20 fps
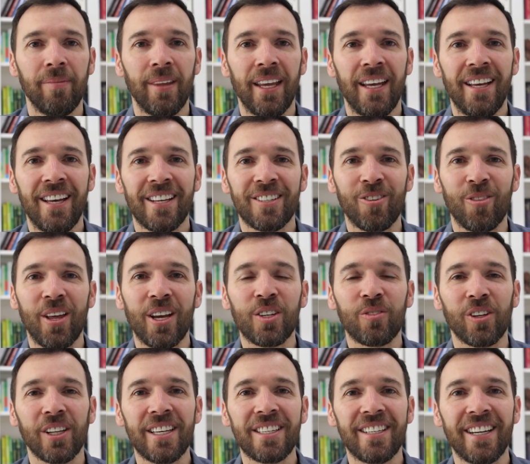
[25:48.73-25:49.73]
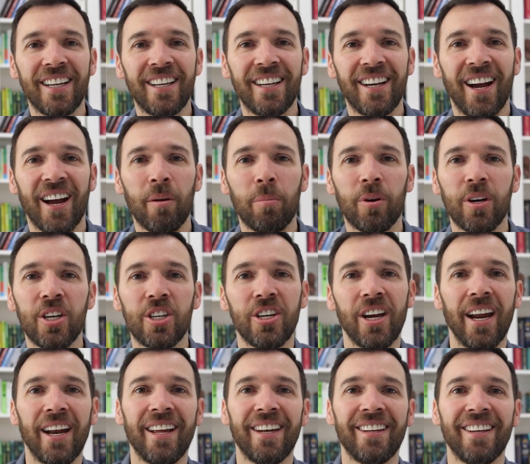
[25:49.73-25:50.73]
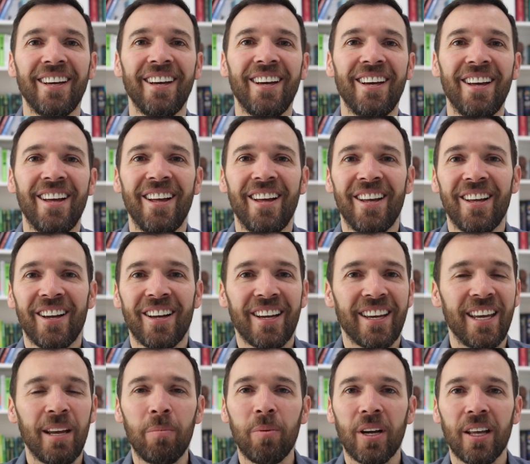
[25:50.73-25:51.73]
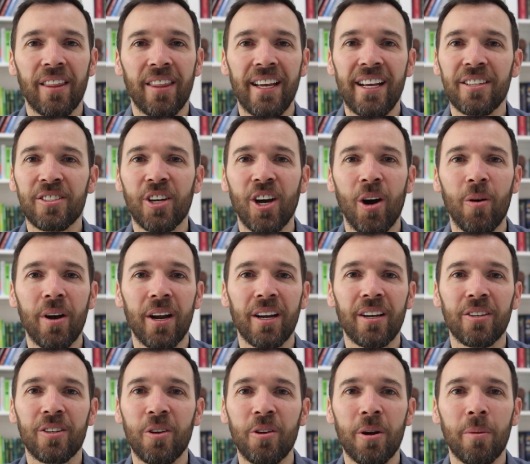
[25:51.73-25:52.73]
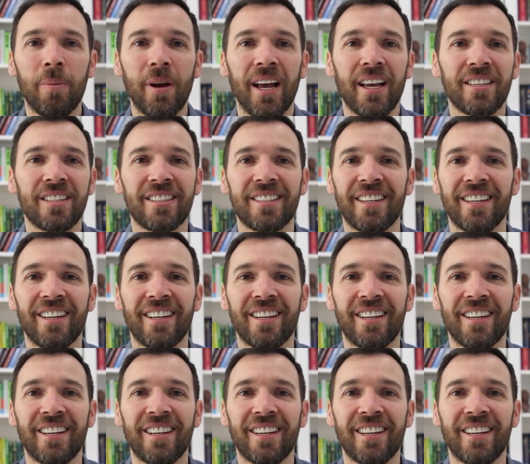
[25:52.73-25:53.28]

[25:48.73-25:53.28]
So thanks for listening. I appreciate it. Keep things going. Do your best.